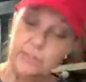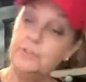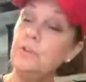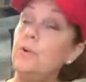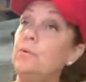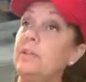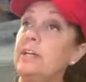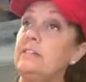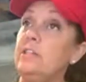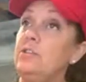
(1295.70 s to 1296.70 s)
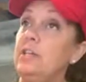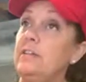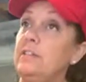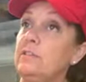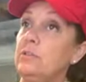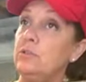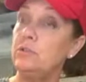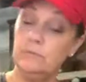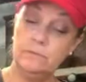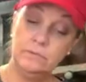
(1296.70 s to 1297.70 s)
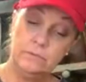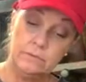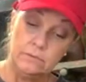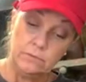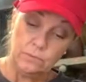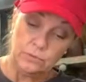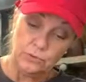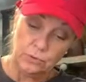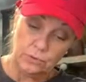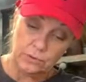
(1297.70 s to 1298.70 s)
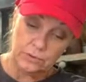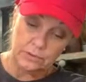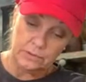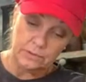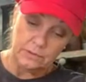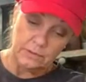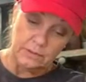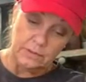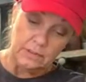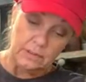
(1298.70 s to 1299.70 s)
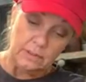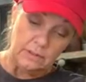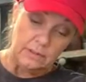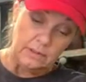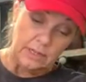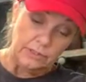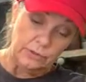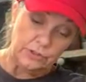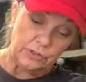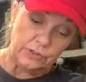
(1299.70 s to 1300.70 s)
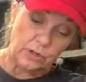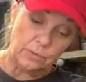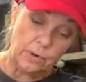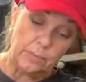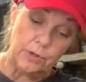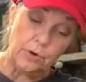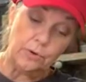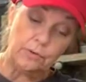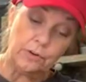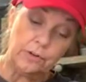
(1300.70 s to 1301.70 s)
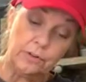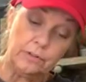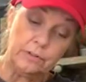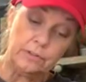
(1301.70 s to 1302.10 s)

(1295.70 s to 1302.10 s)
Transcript: So, like I said, you get these little tools and you just start rubbing over